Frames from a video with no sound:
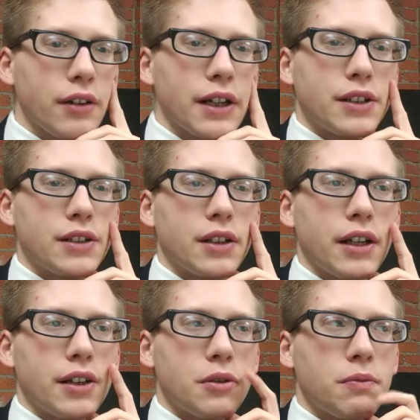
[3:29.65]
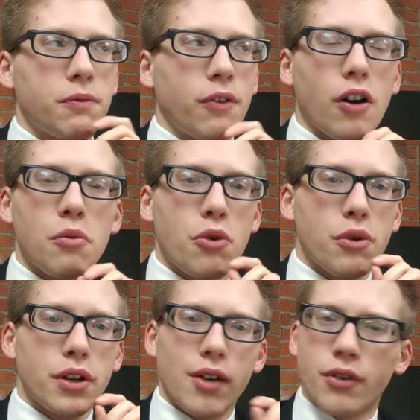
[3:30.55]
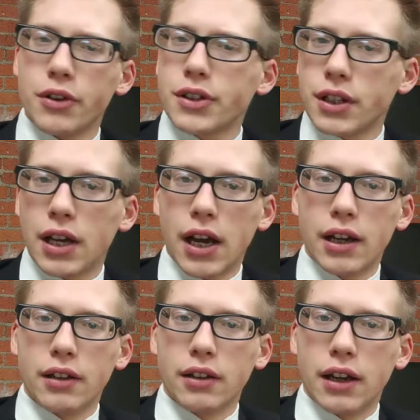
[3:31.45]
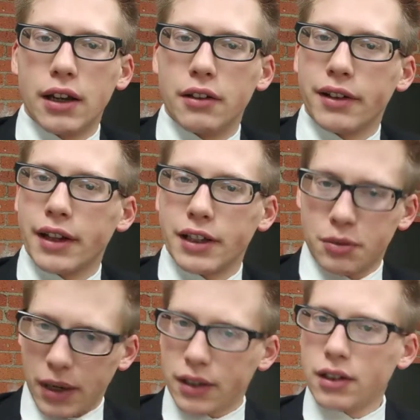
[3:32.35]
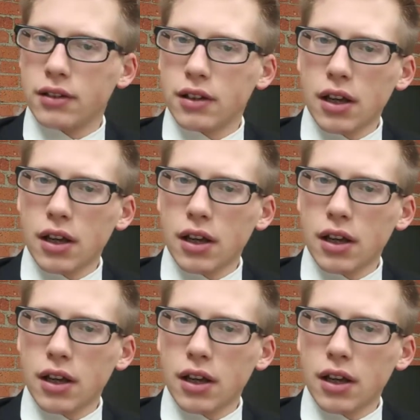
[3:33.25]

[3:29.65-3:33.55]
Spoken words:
It's far more diverse than I had expected.